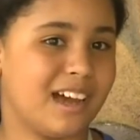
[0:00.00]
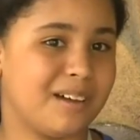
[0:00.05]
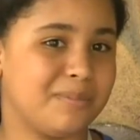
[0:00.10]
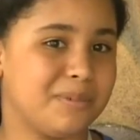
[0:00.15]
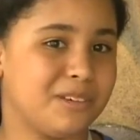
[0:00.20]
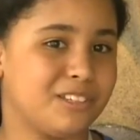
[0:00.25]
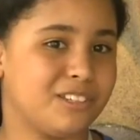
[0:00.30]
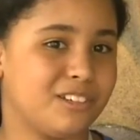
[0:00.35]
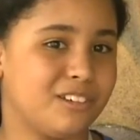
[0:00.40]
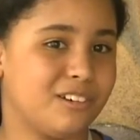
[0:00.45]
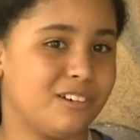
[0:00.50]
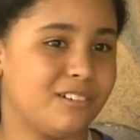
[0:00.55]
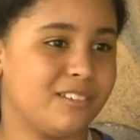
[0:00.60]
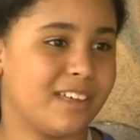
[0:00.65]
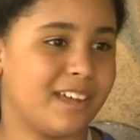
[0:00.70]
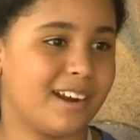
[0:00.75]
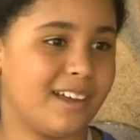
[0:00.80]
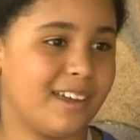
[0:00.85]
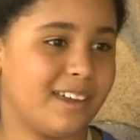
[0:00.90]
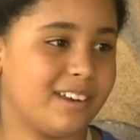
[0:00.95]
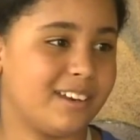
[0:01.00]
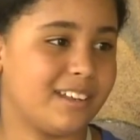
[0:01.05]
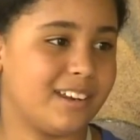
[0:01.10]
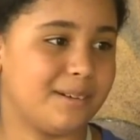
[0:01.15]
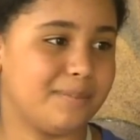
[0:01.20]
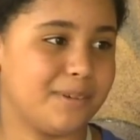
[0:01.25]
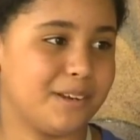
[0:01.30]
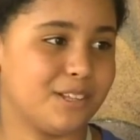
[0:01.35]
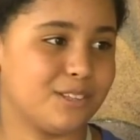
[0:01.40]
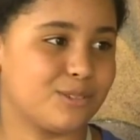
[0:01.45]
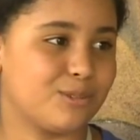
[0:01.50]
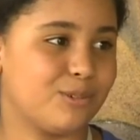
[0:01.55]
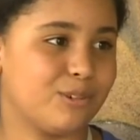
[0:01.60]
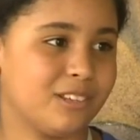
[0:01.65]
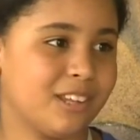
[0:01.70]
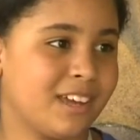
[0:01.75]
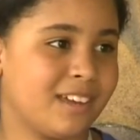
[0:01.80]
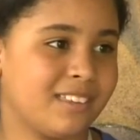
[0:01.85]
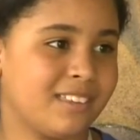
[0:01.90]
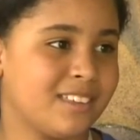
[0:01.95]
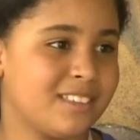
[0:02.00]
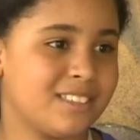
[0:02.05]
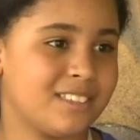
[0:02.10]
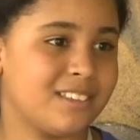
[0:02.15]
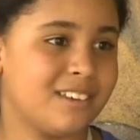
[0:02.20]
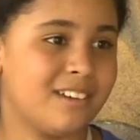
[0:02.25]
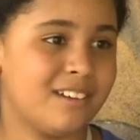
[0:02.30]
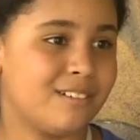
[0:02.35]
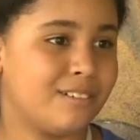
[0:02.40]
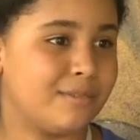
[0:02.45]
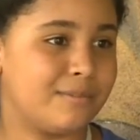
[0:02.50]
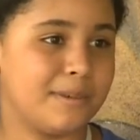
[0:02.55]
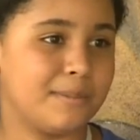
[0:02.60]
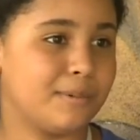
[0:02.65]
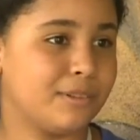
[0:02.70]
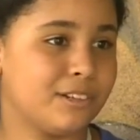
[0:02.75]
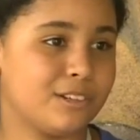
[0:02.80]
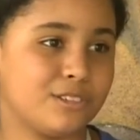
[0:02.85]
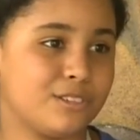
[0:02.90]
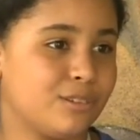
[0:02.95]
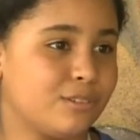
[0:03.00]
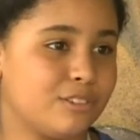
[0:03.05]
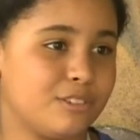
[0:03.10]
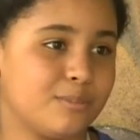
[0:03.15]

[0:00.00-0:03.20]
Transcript: happy to know that I ended up in a school like this when people are so